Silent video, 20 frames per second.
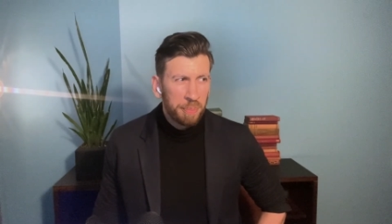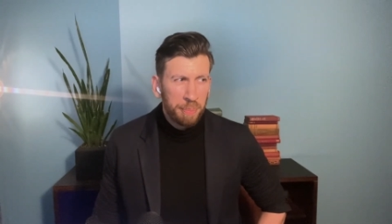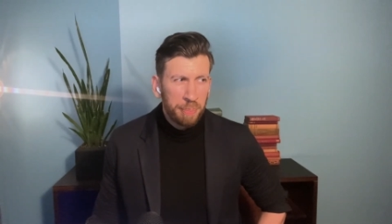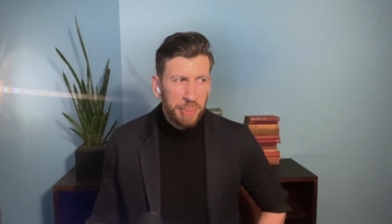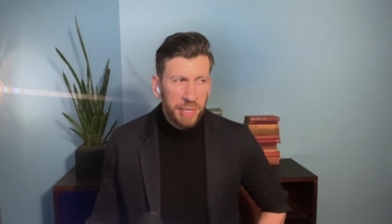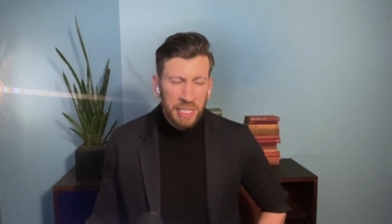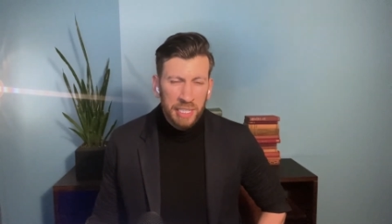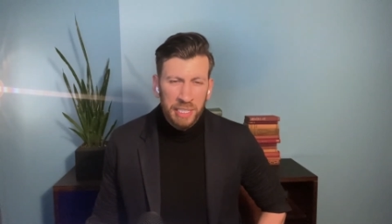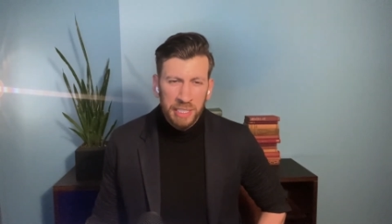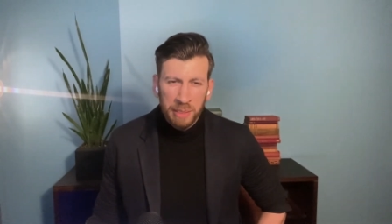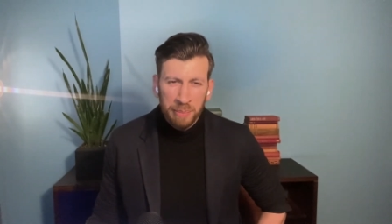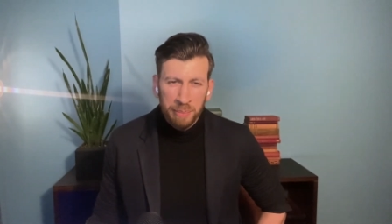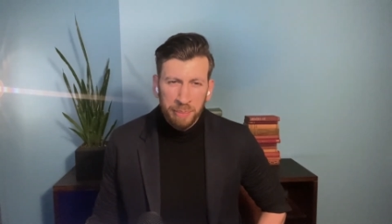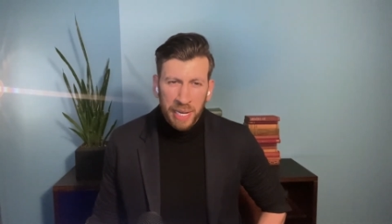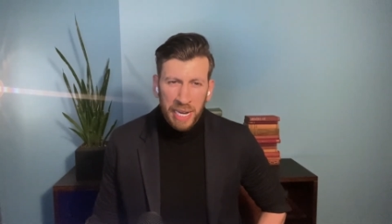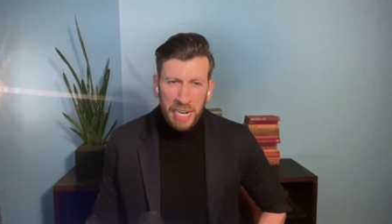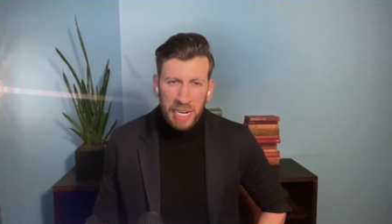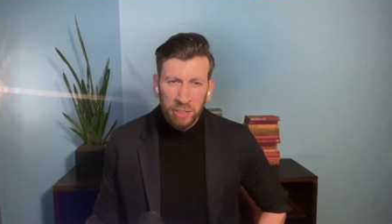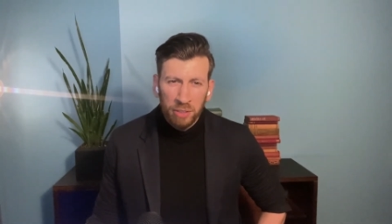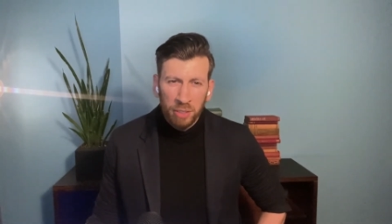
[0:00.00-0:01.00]
big an
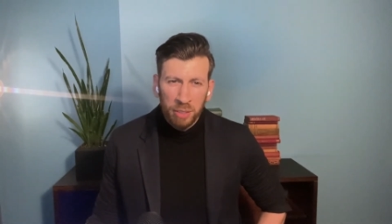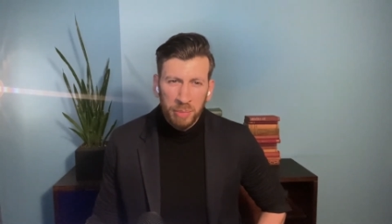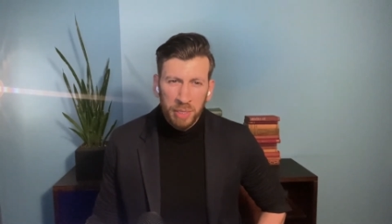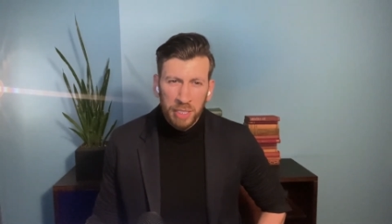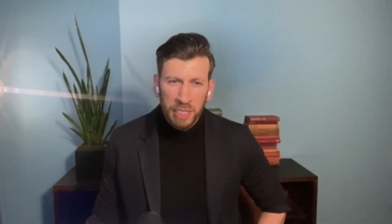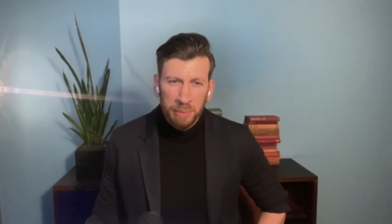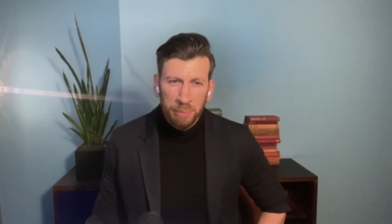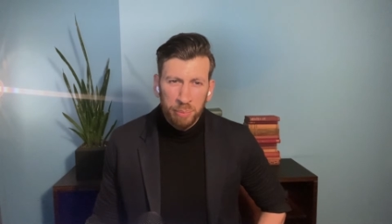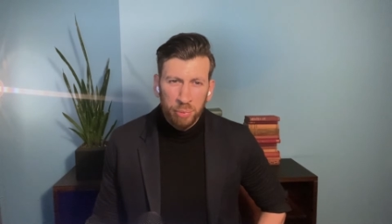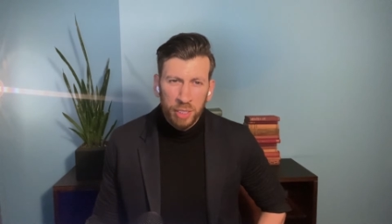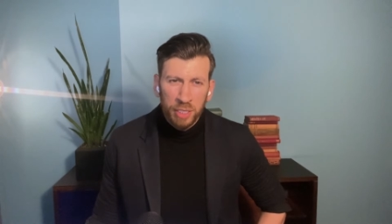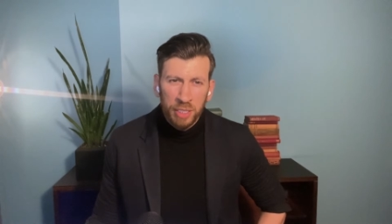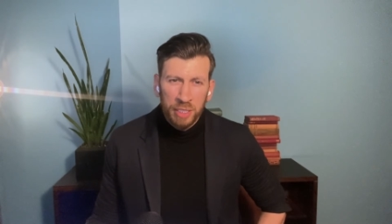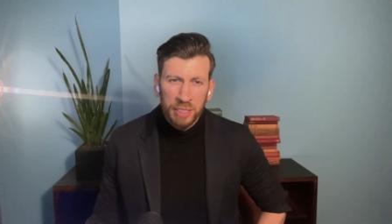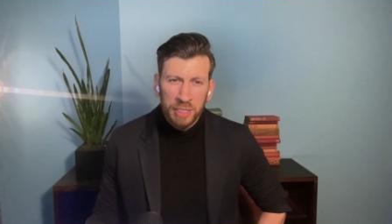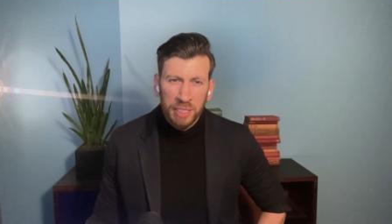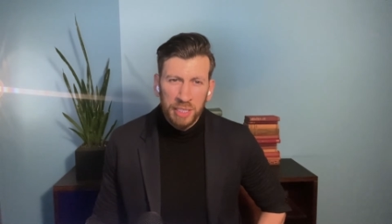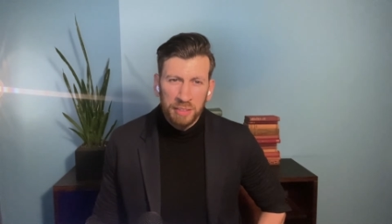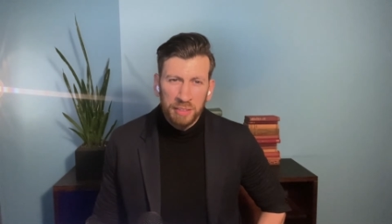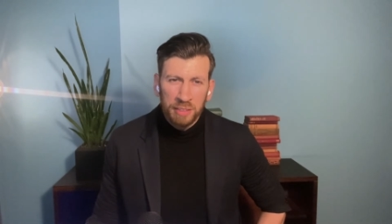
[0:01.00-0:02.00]
impact on my
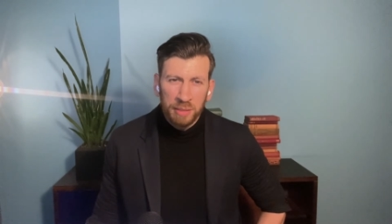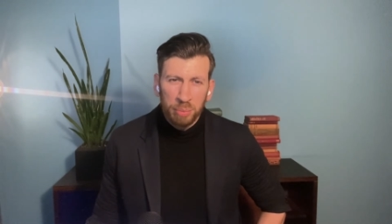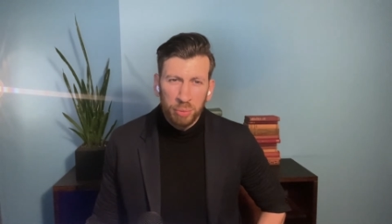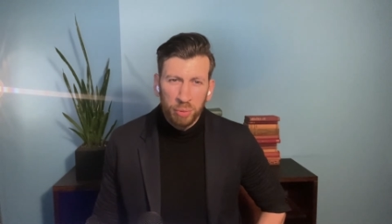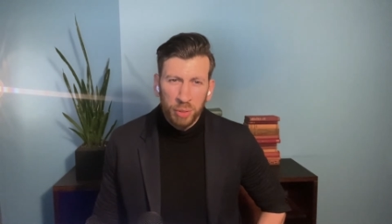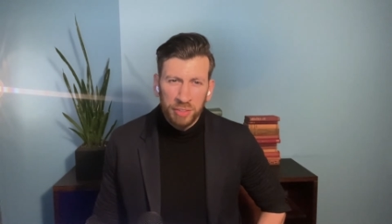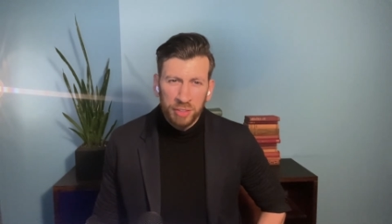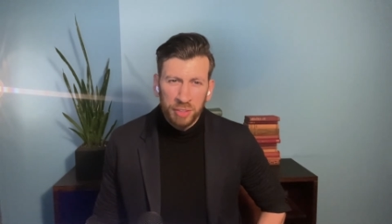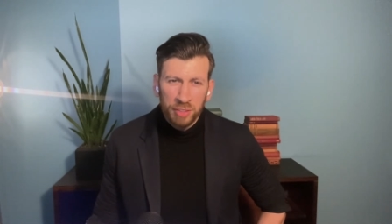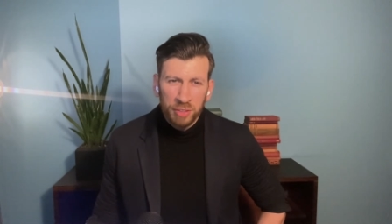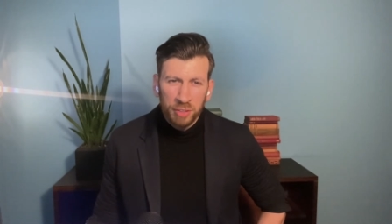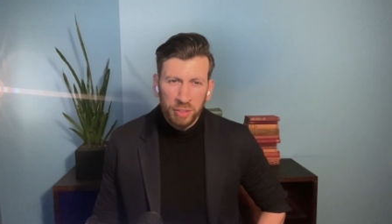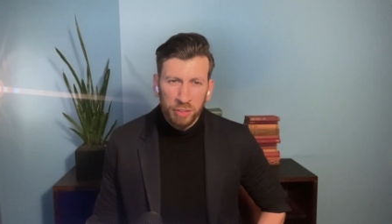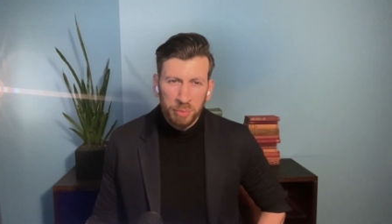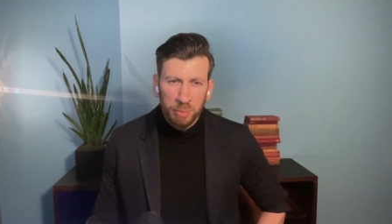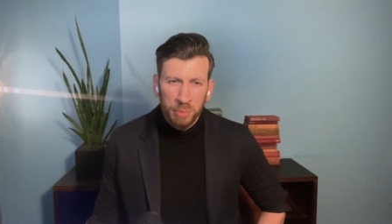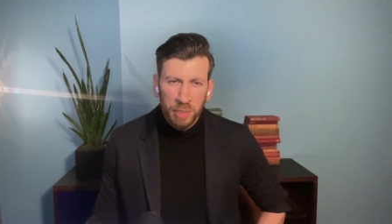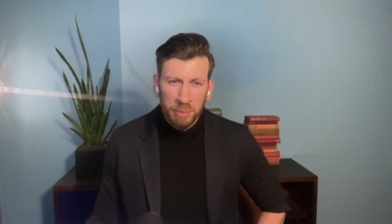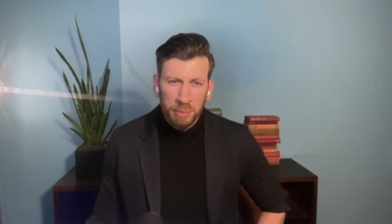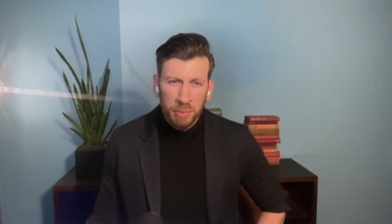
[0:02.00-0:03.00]
upbringing as the presence of
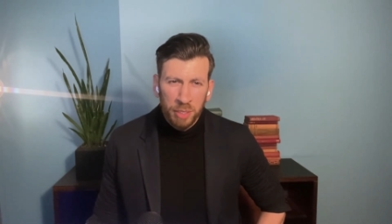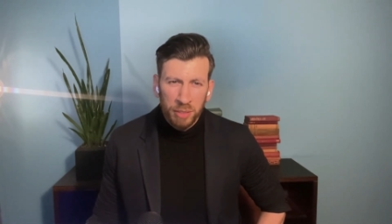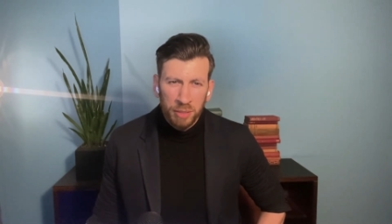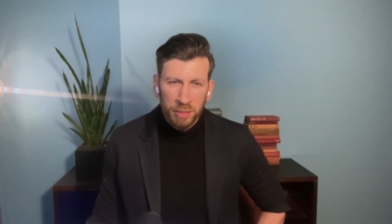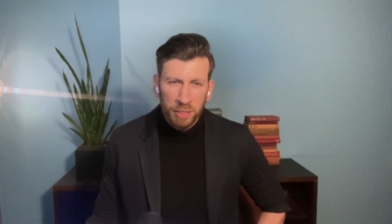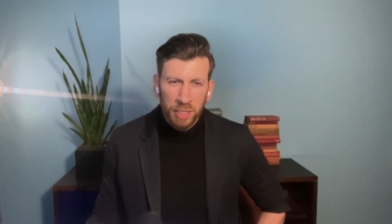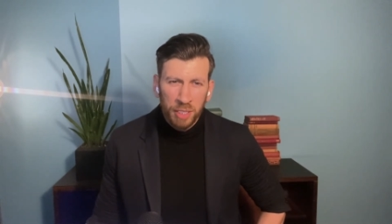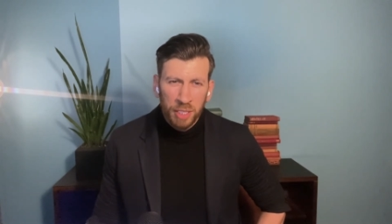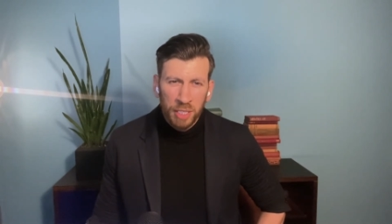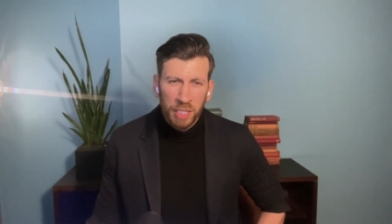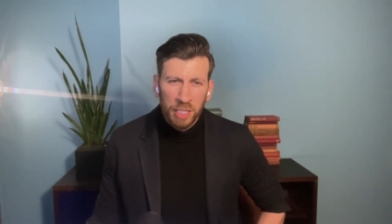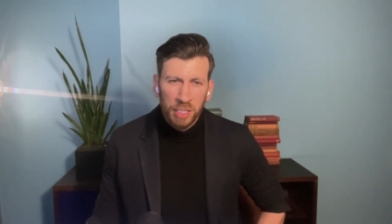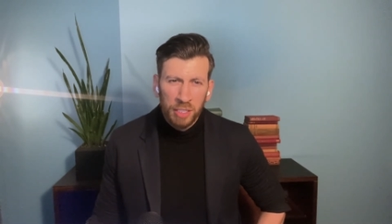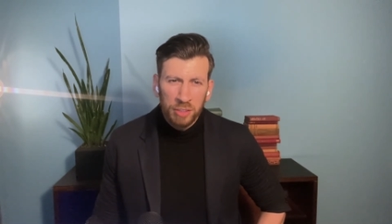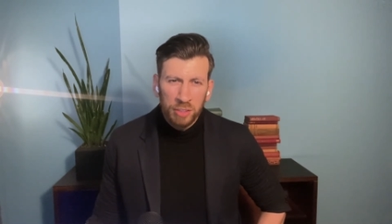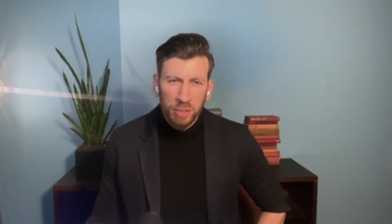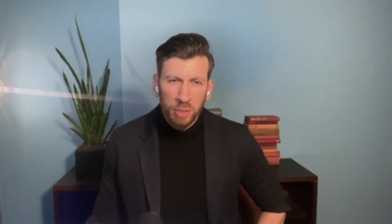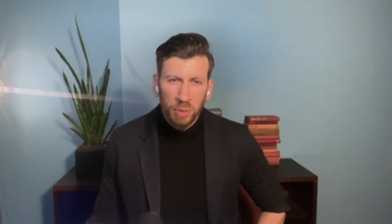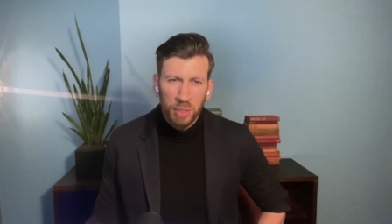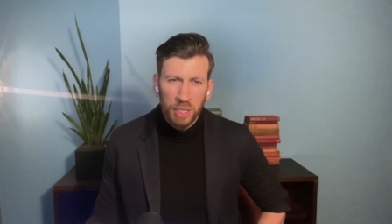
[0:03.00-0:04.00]
my mother.
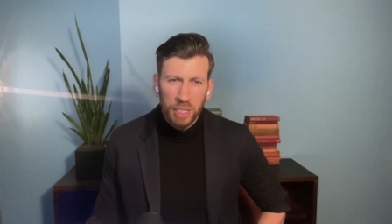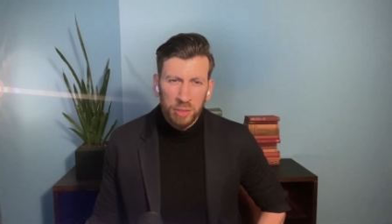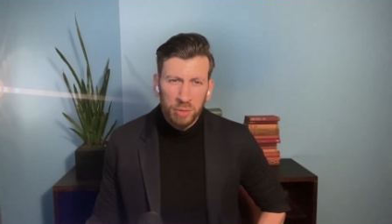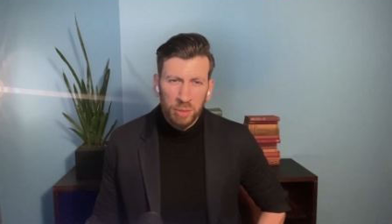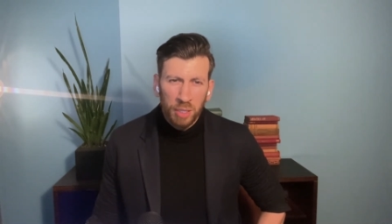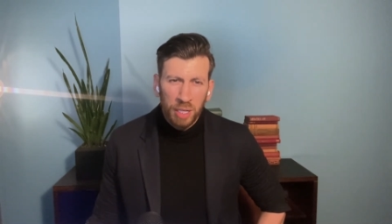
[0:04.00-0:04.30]
So I would like to